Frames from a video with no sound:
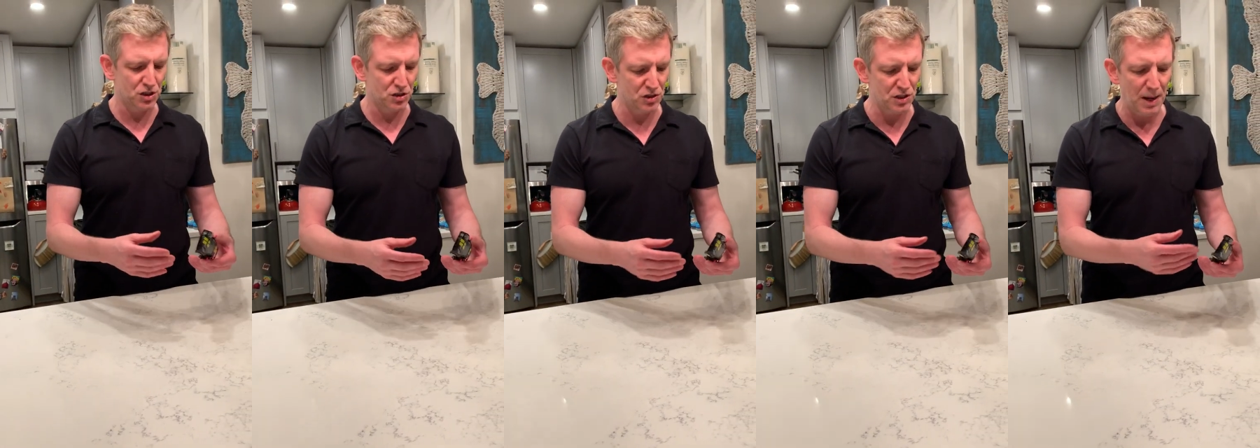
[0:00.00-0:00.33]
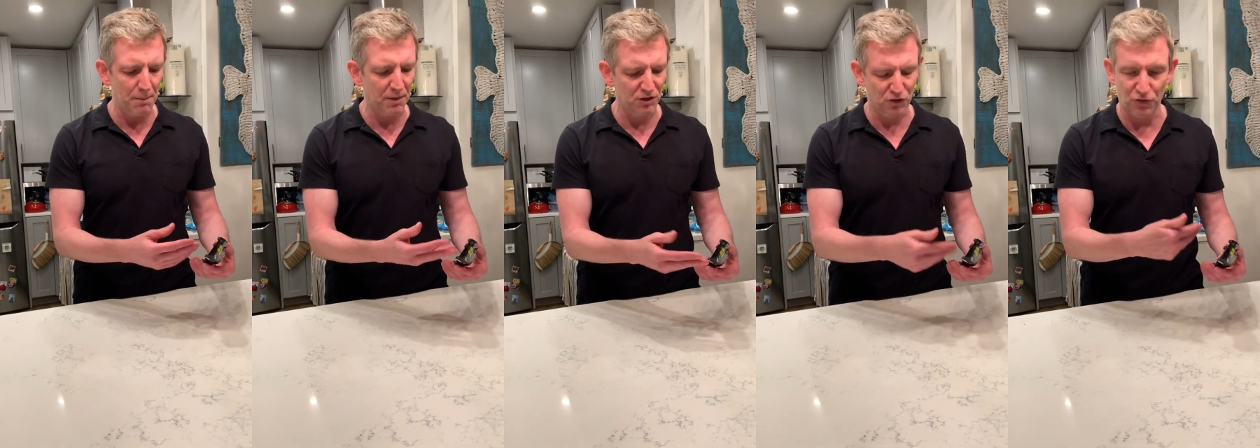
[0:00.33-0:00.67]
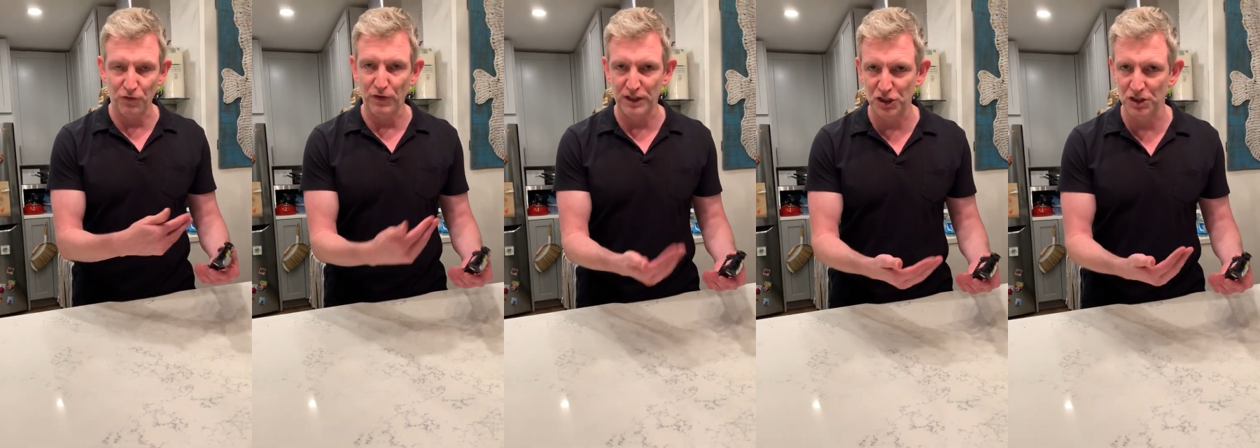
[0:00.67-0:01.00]
There's not much
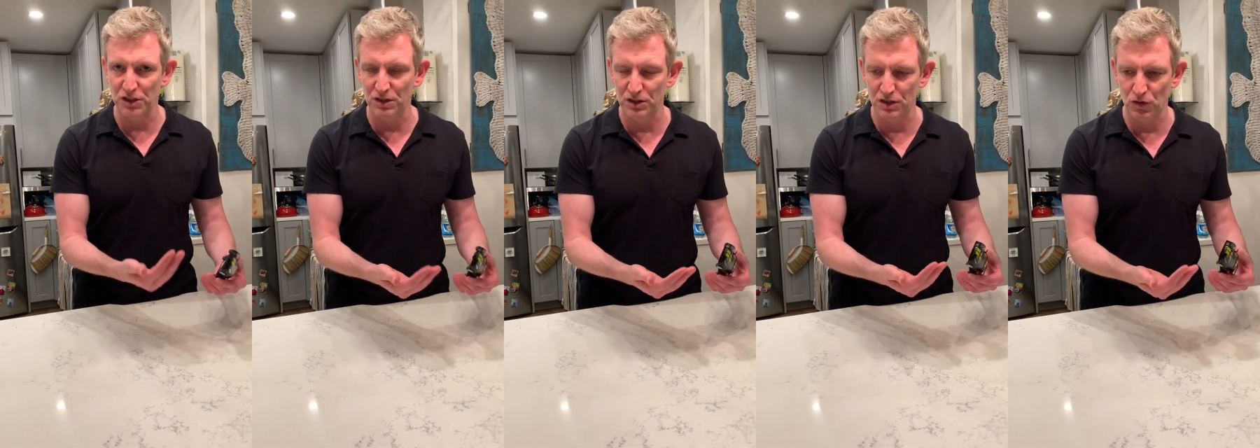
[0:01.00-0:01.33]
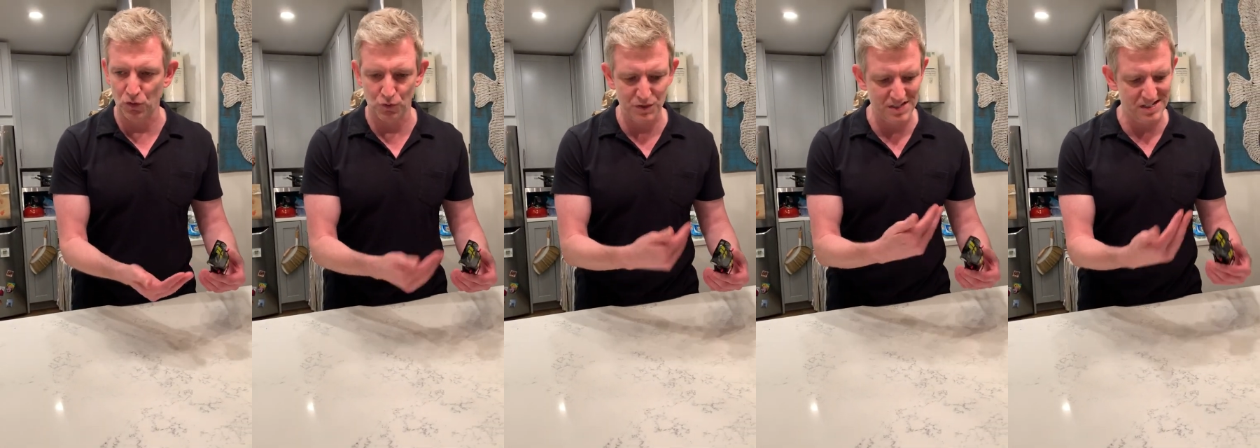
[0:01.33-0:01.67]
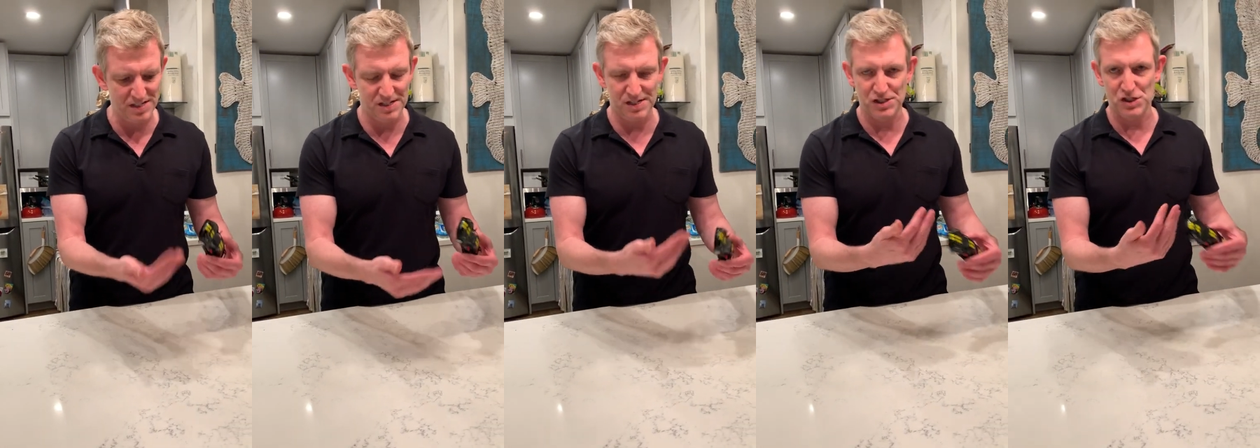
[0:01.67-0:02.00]
friction or
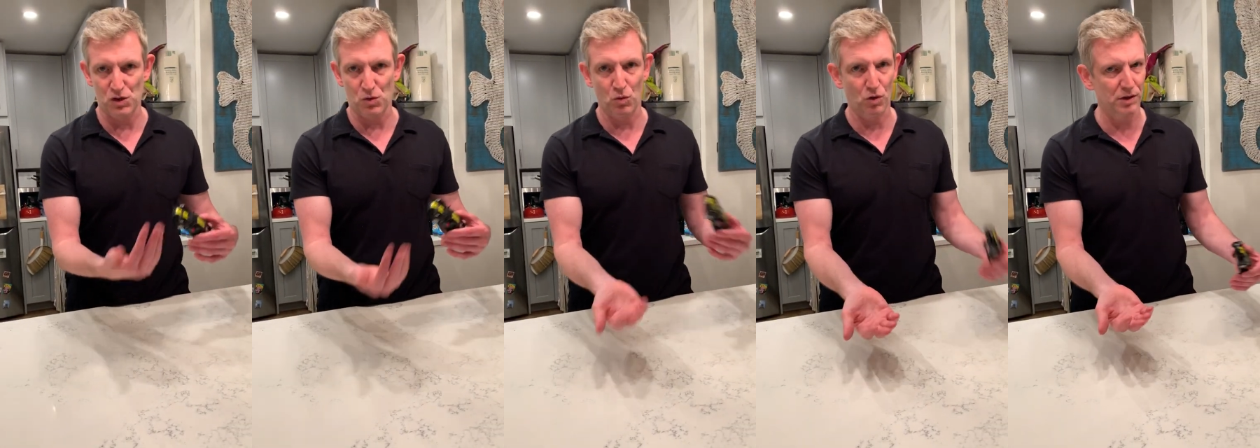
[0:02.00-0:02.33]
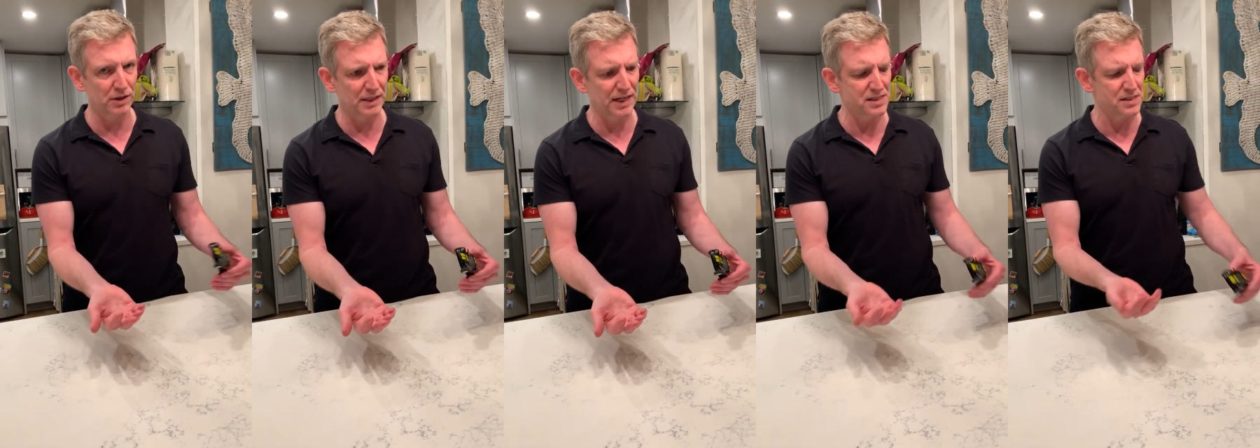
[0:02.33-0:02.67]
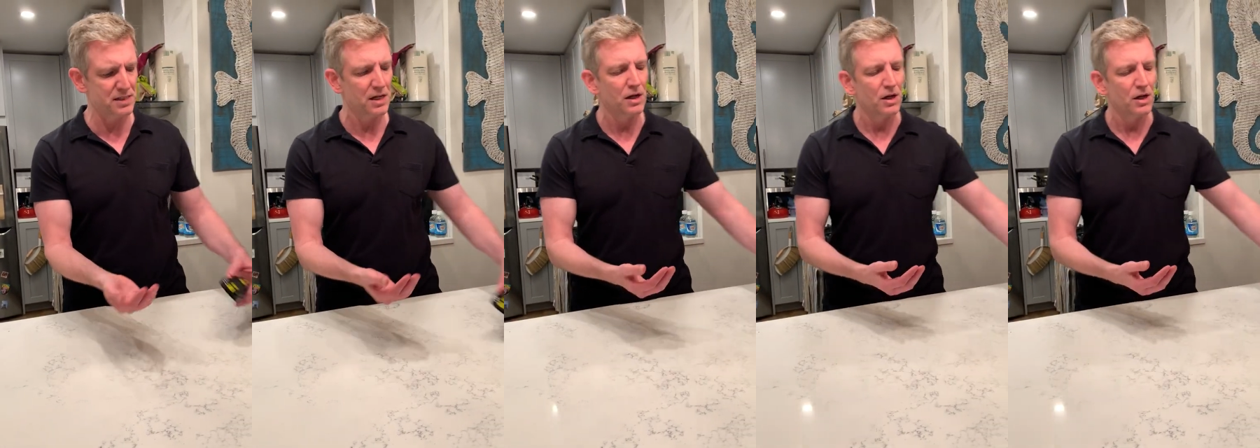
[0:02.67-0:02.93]
resistance to work against.